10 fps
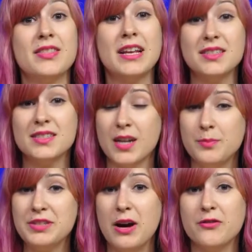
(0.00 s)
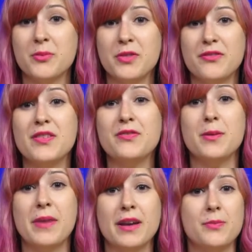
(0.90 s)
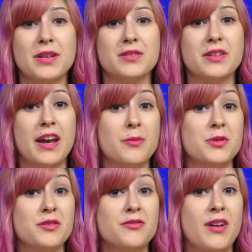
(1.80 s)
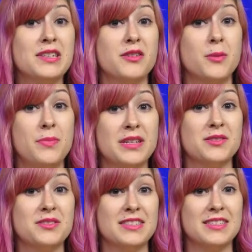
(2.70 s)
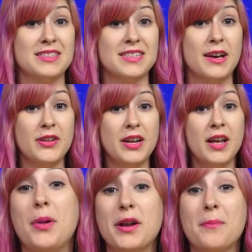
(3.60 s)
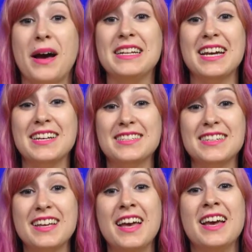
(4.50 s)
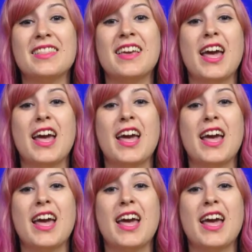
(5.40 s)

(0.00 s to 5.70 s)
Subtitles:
That's a step down from the 50 megapixel camera you'll find on the Pixel 6 and 7, but in my testing, the